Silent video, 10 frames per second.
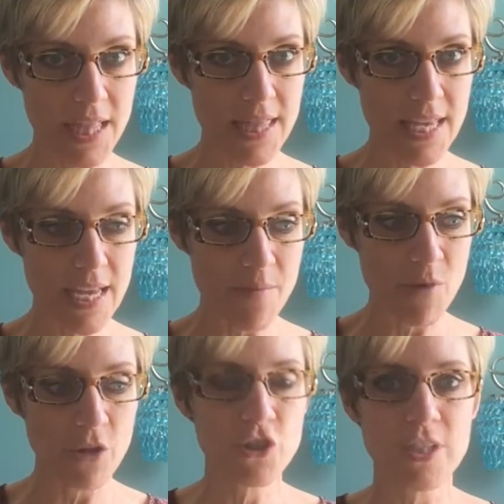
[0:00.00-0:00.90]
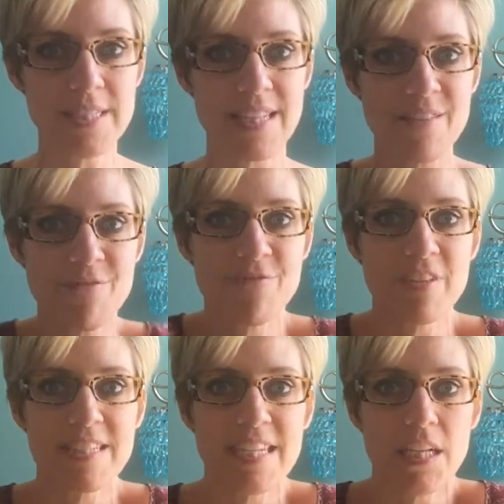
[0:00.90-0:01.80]
the emotions and the
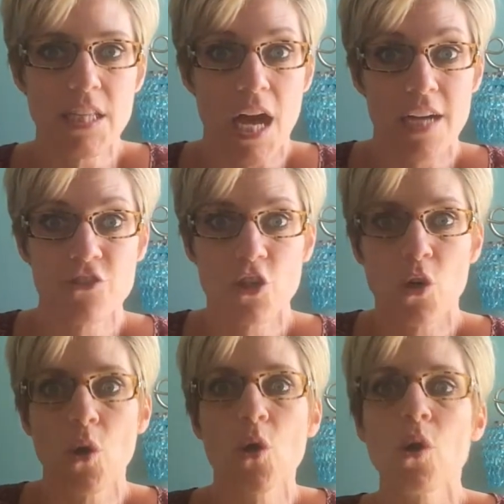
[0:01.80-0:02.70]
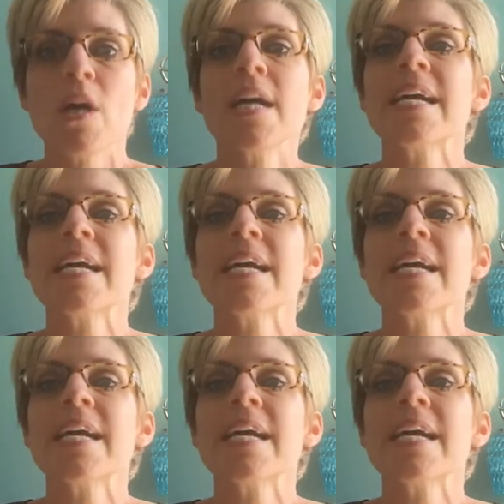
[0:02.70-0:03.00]
physiological